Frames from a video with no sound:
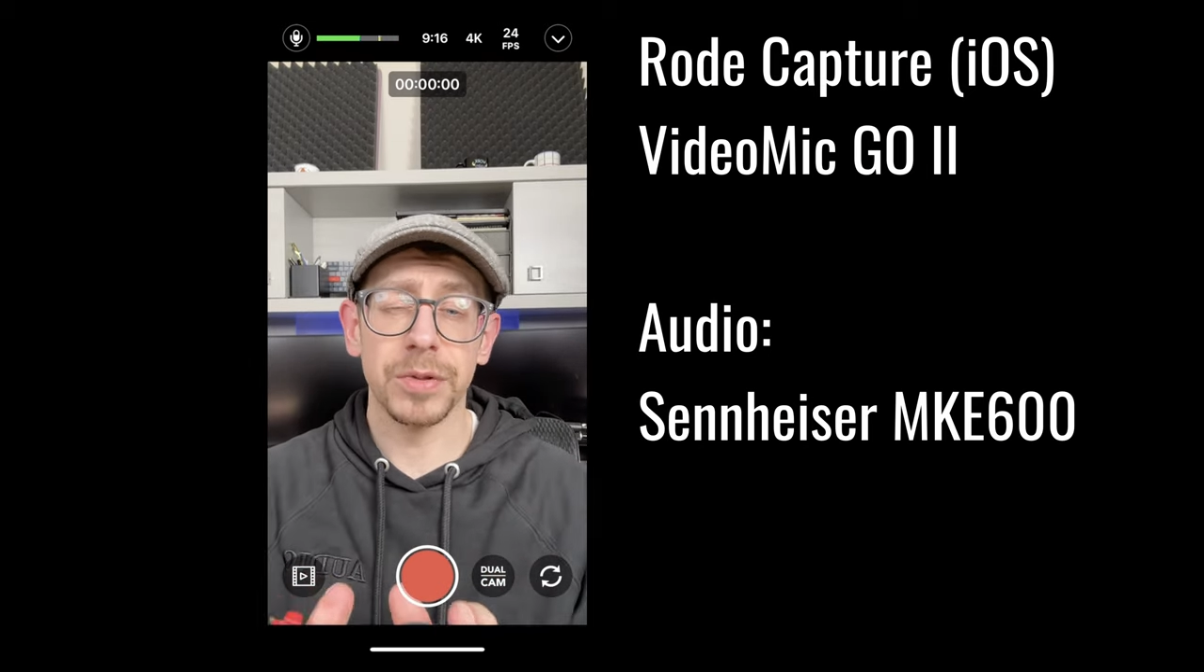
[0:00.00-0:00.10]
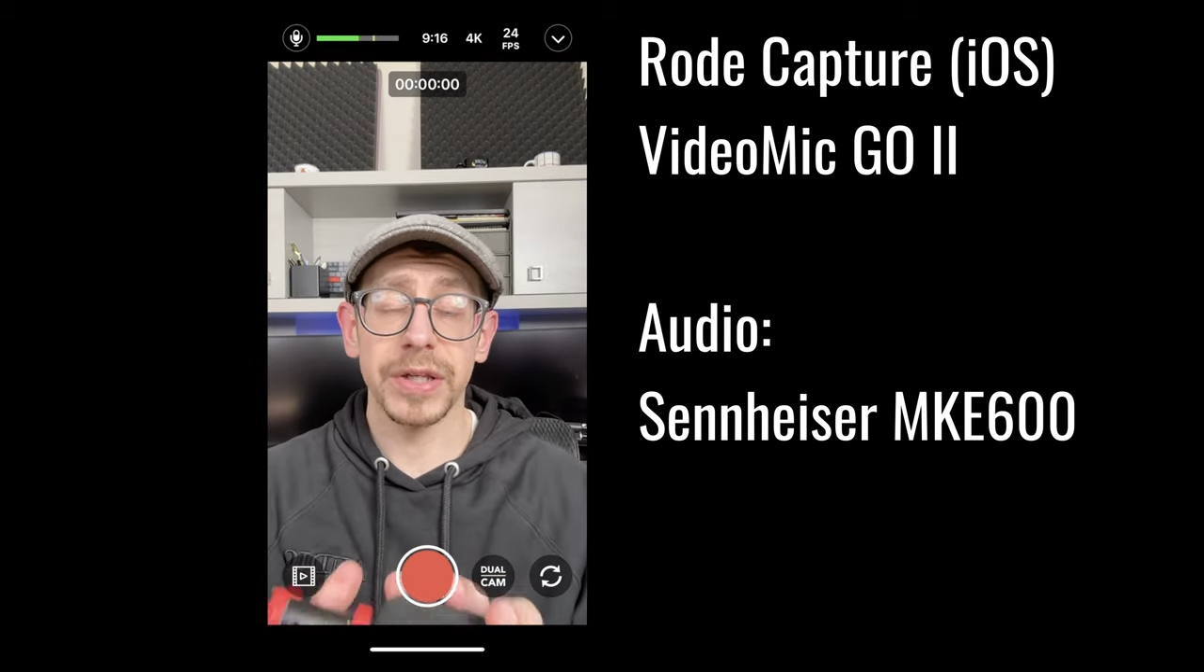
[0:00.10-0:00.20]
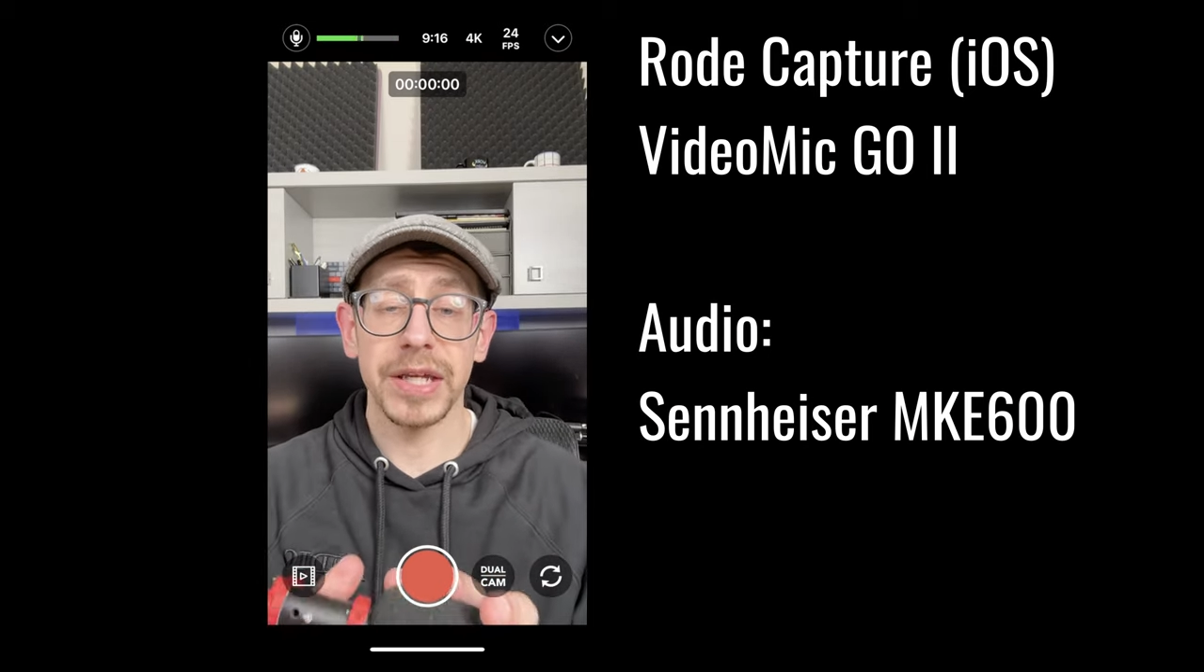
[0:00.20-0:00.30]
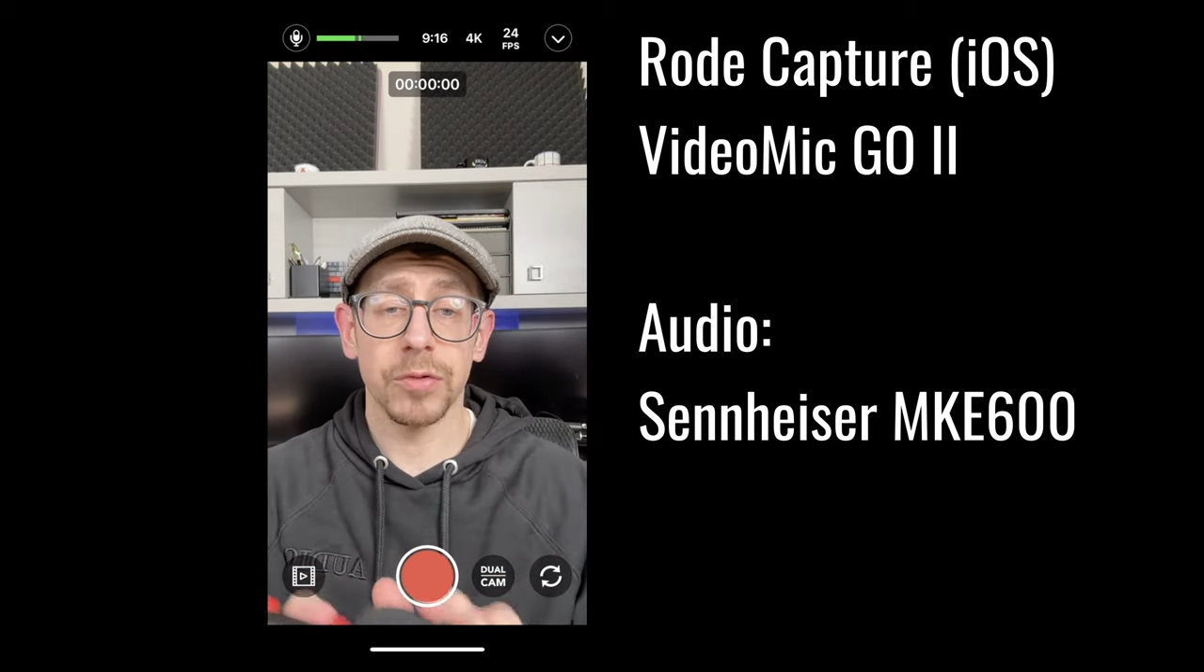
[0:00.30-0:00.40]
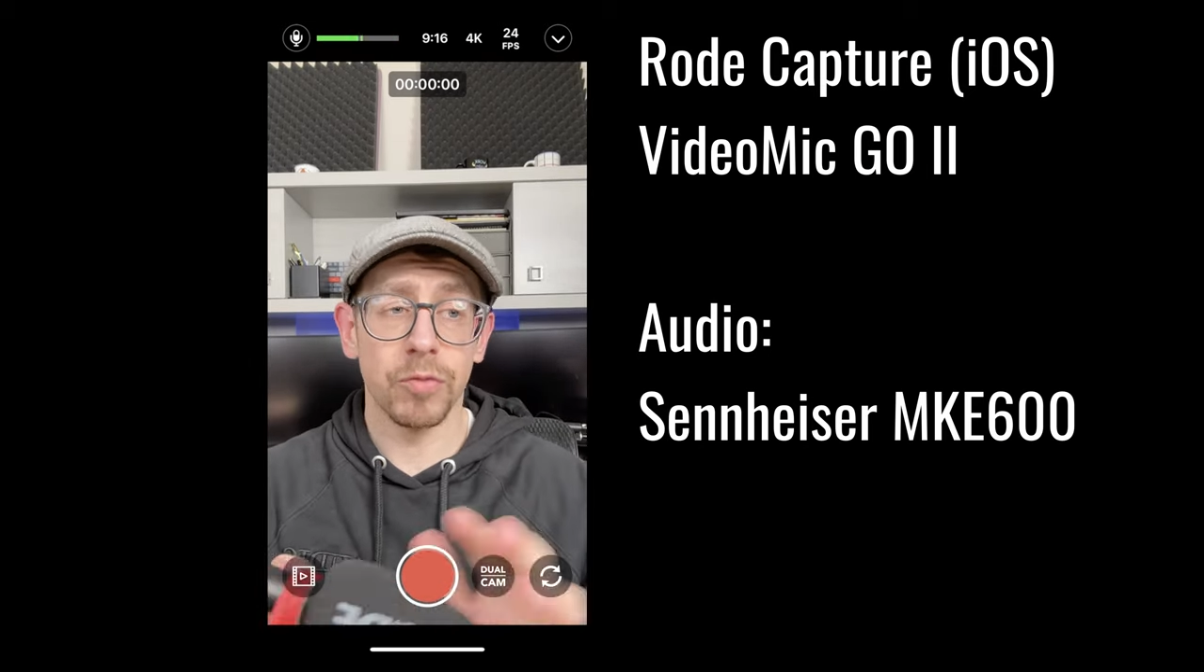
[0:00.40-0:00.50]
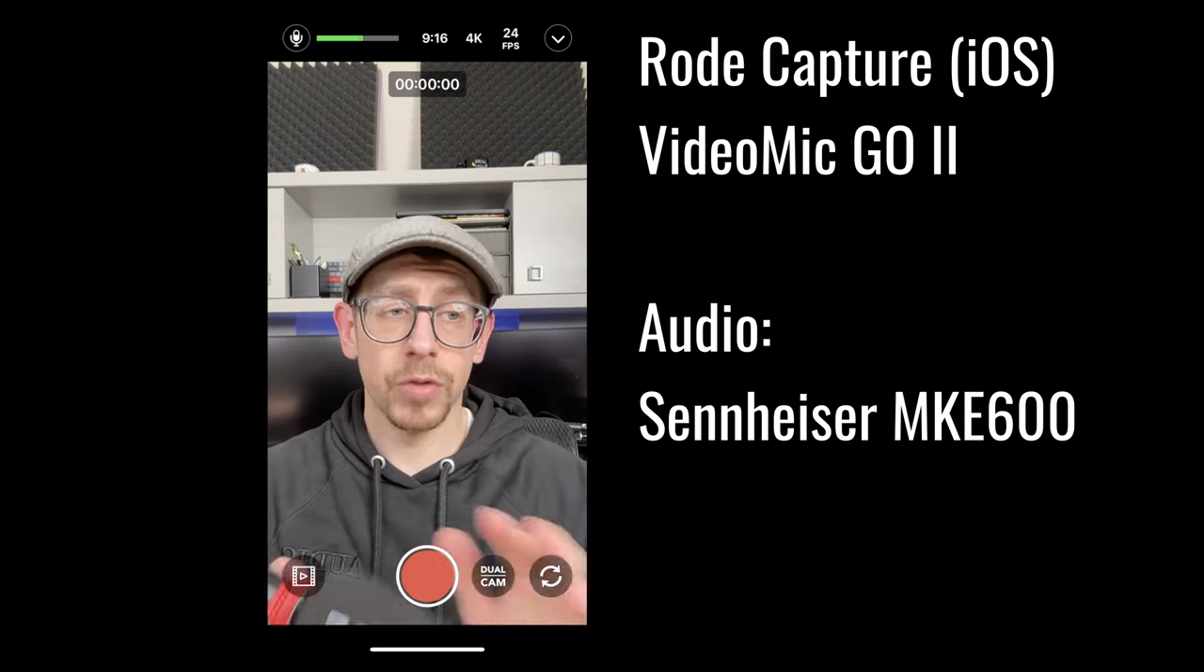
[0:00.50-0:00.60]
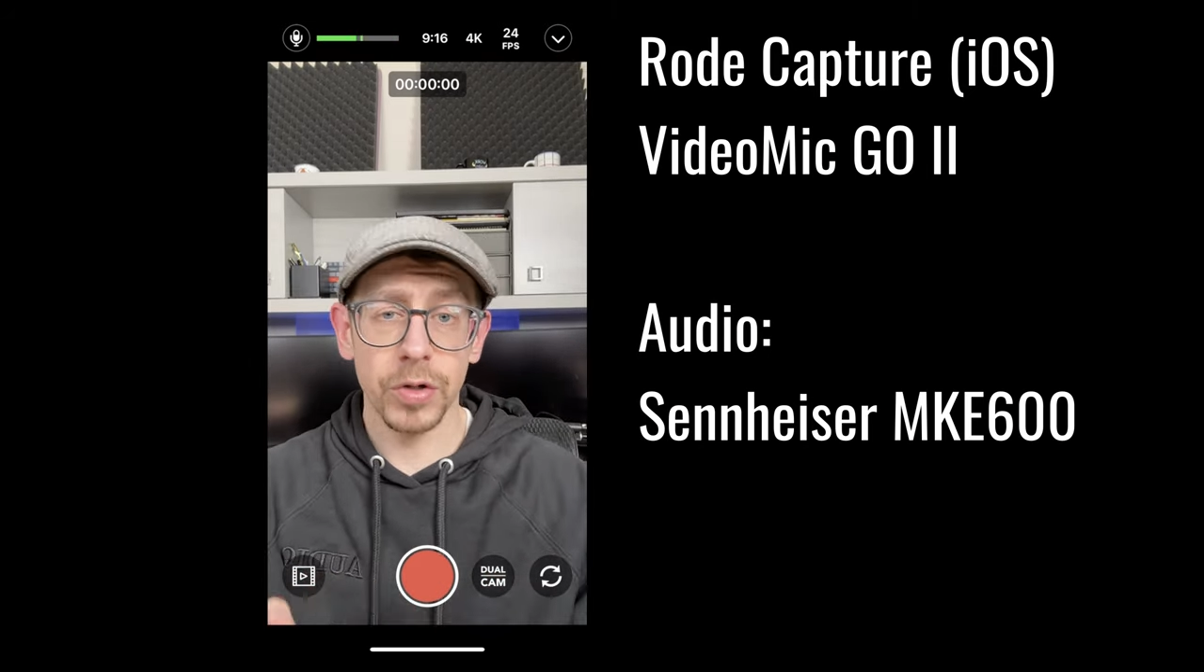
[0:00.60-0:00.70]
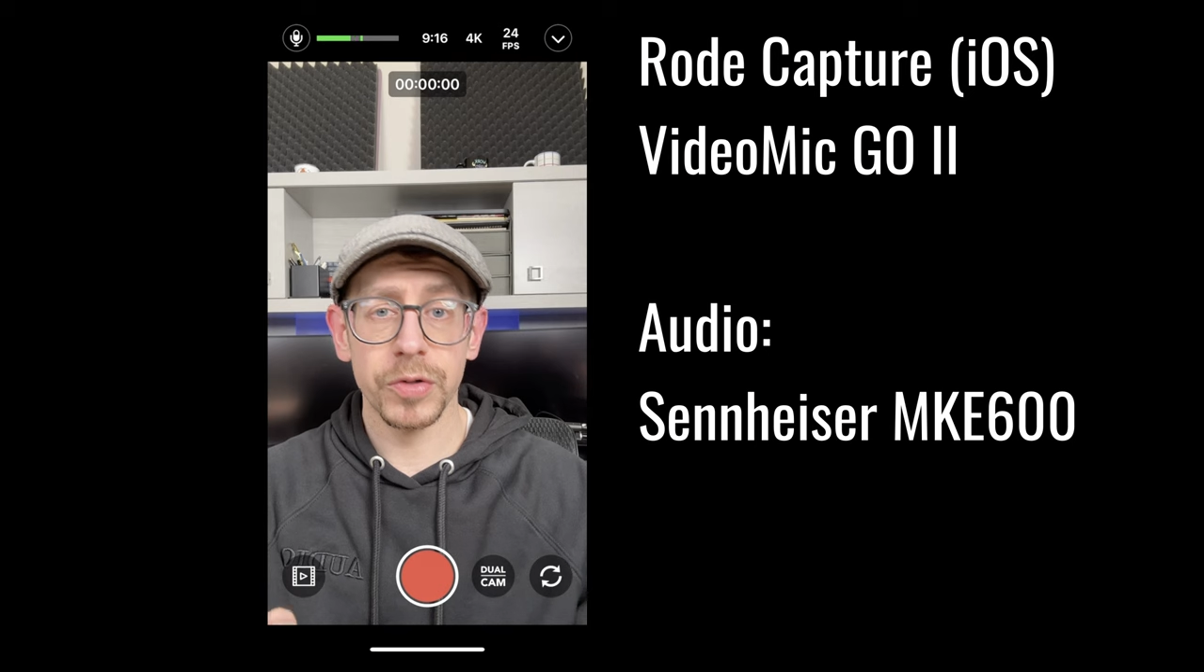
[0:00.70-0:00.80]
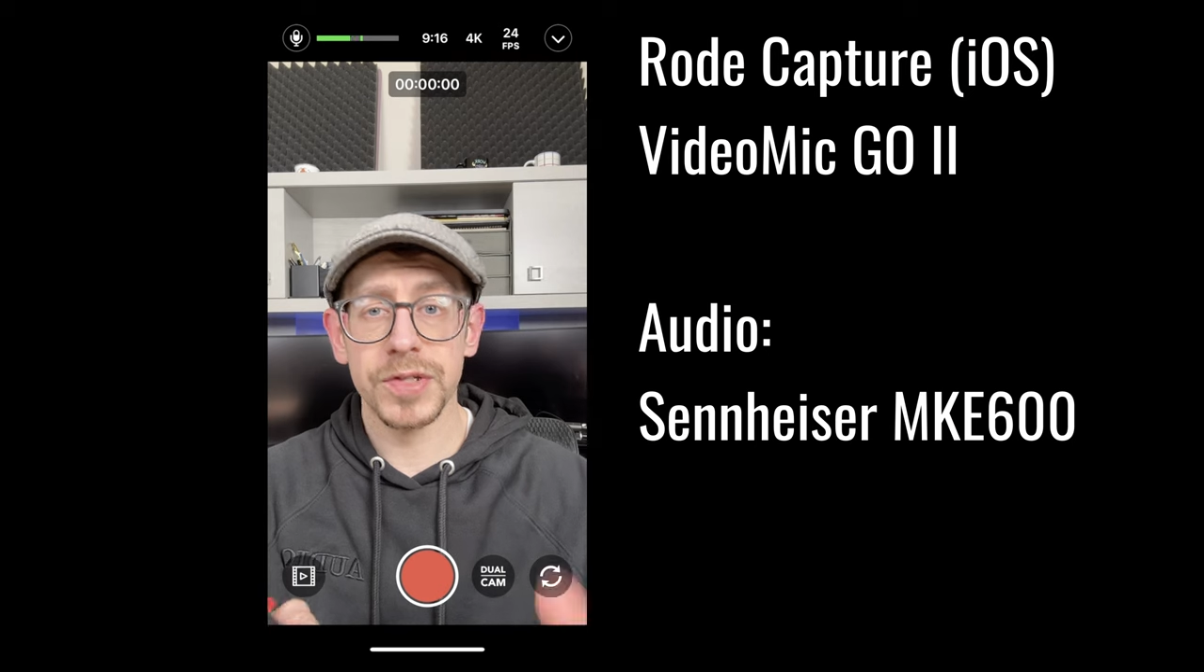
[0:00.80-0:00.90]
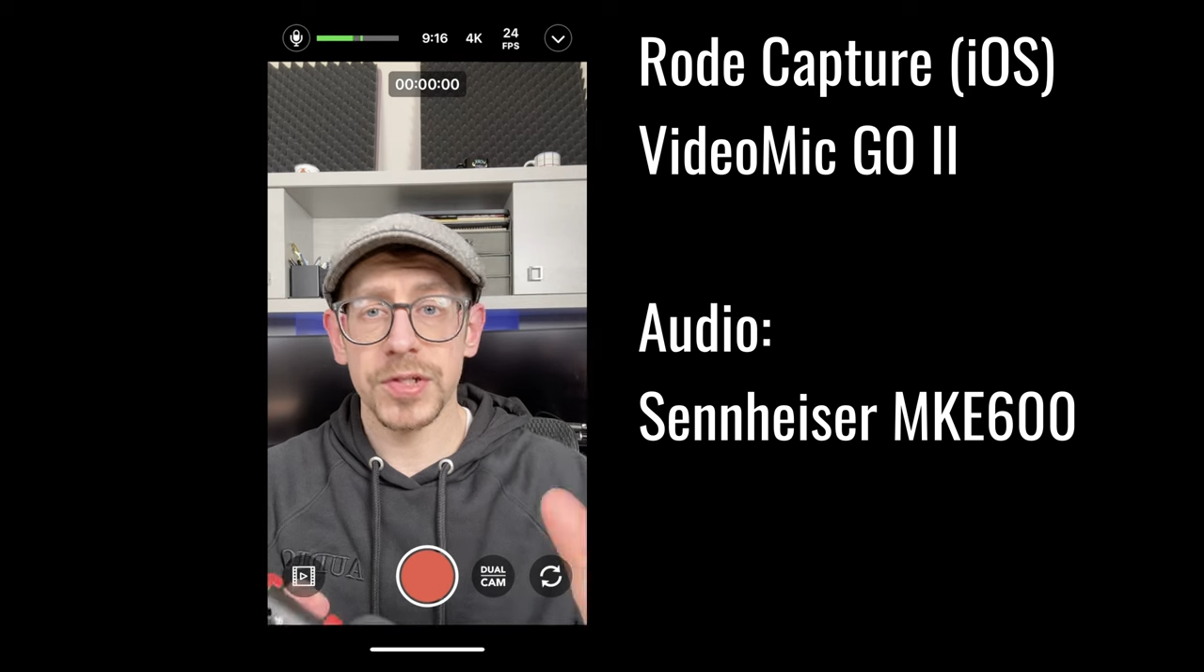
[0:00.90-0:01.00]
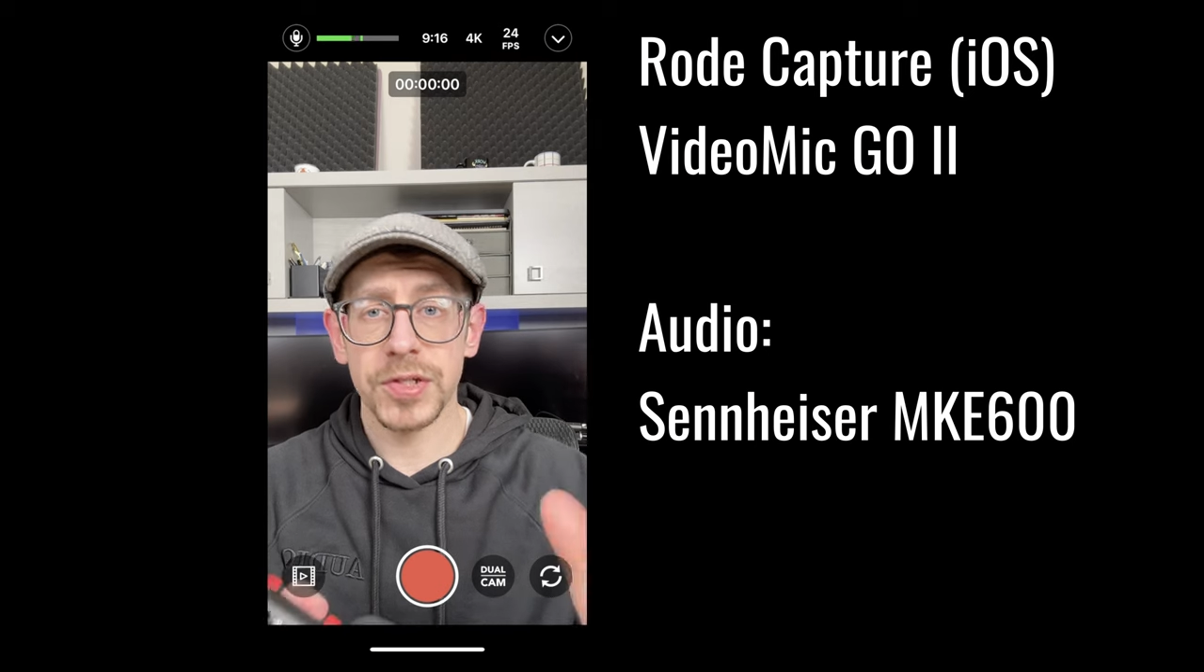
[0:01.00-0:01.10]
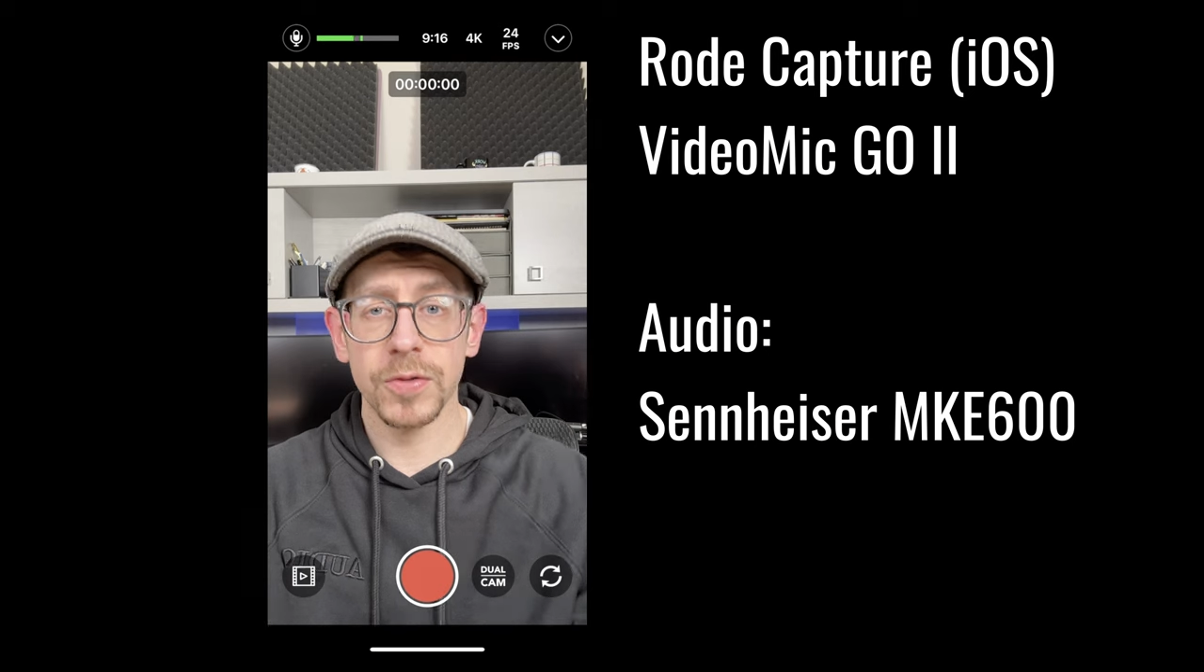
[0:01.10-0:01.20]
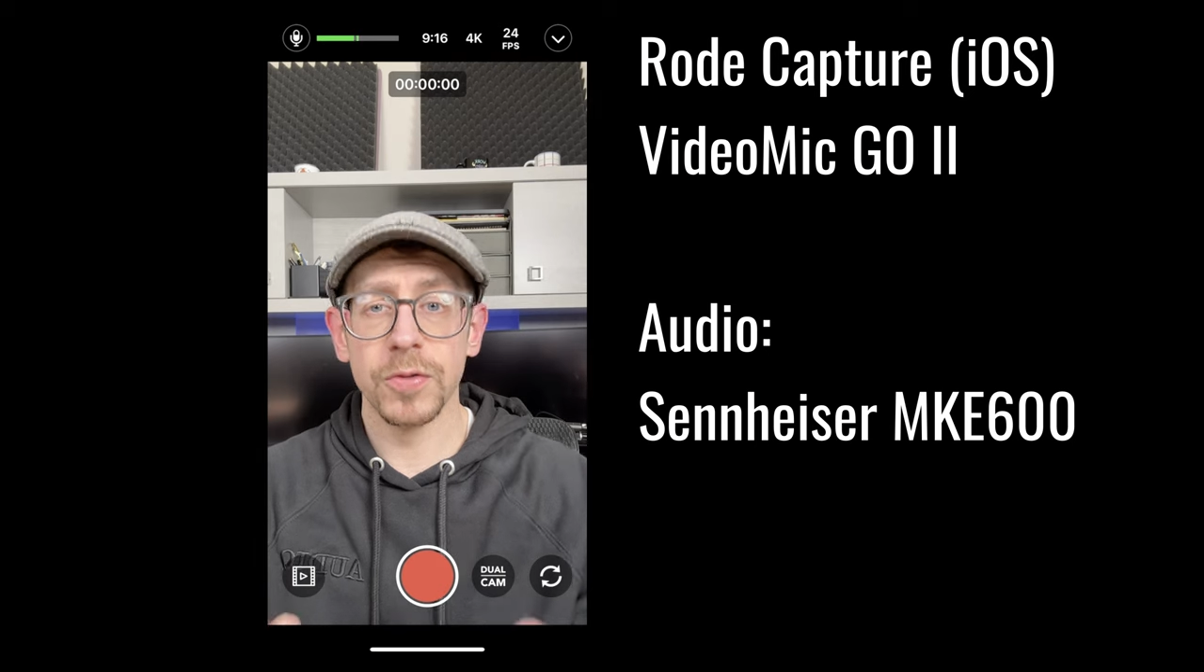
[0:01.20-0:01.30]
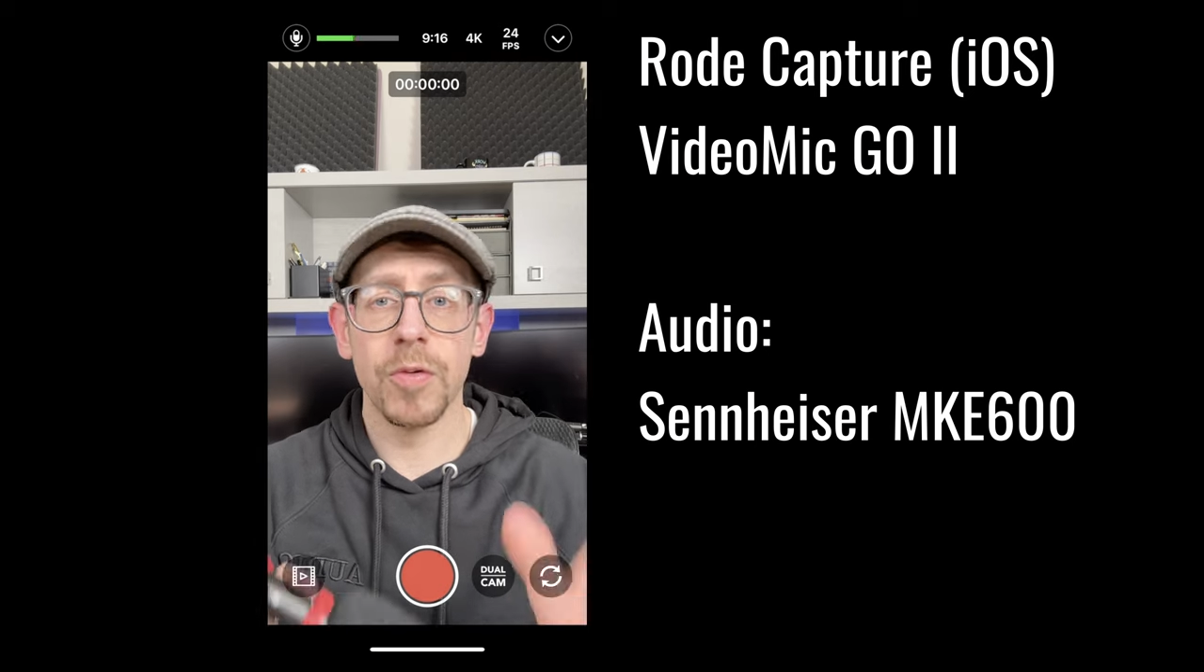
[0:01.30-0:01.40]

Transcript: in Rode's two